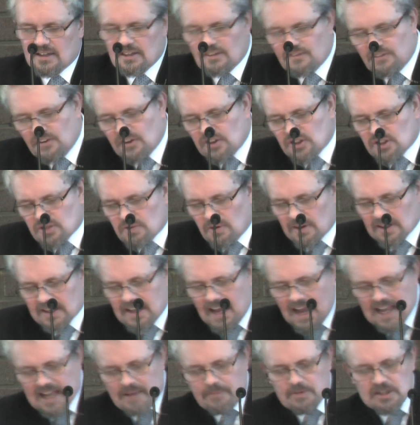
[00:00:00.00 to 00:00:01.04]
The first one
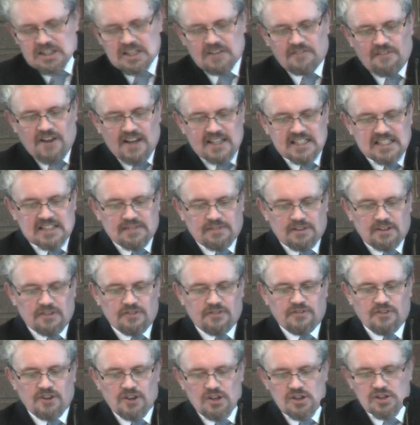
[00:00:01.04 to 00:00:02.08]
came as the festival
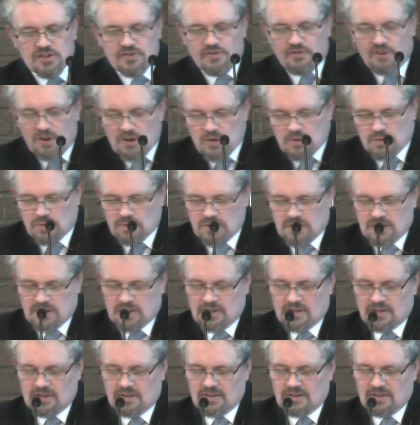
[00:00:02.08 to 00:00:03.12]
of first
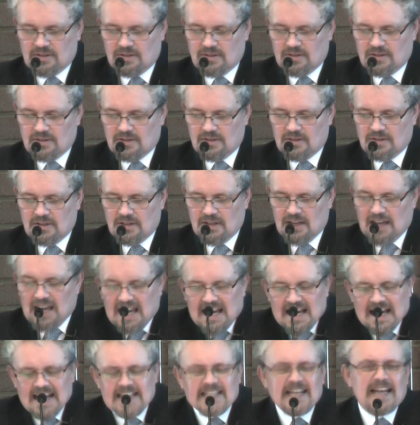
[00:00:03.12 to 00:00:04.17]
fruits.
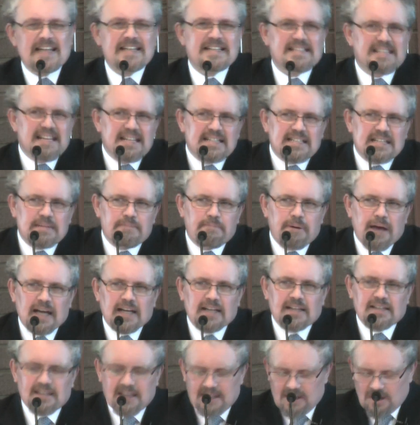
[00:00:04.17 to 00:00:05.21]
It
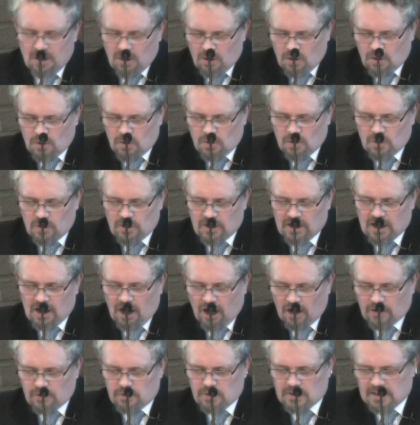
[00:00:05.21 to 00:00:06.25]
anticipated all that
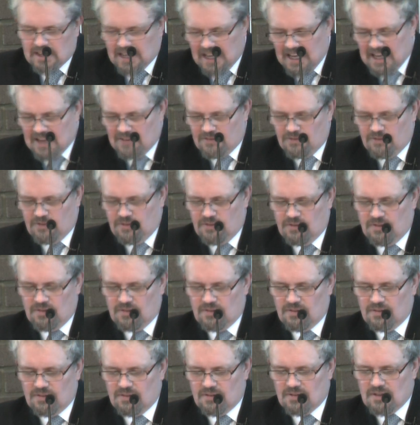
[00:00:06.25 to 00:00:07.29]
God would give.
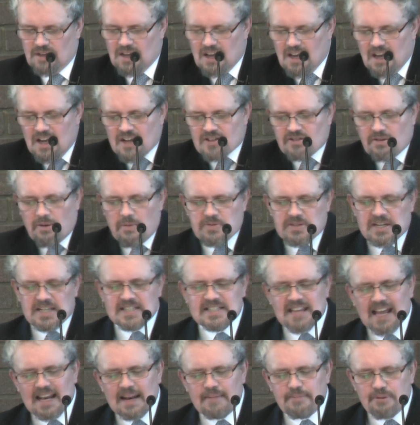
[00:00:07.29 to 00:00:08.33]
So it was a
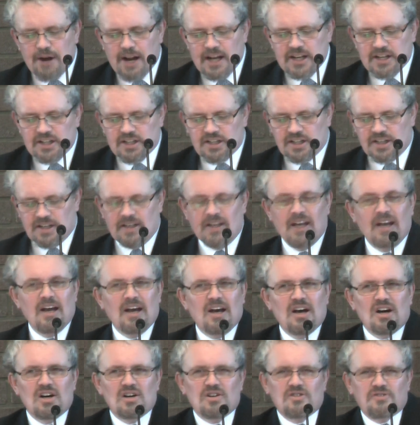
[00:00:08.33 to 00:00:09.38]
celebration
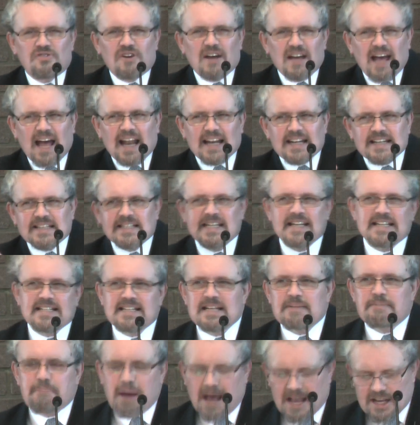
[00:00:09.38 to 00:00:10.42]
of
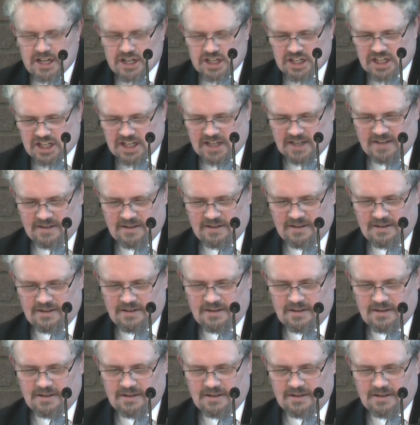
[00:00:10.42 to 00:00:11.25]
anticipation,